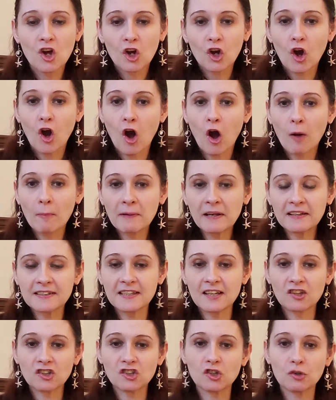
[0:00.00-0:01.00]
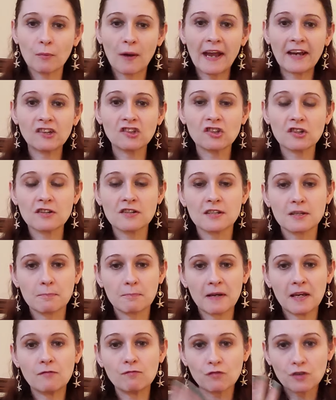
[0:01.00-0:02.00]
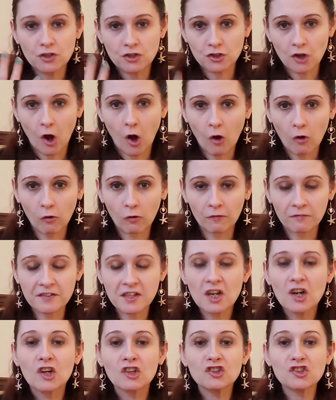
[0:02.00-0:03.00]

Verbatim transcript: Karmic situations are being resolved.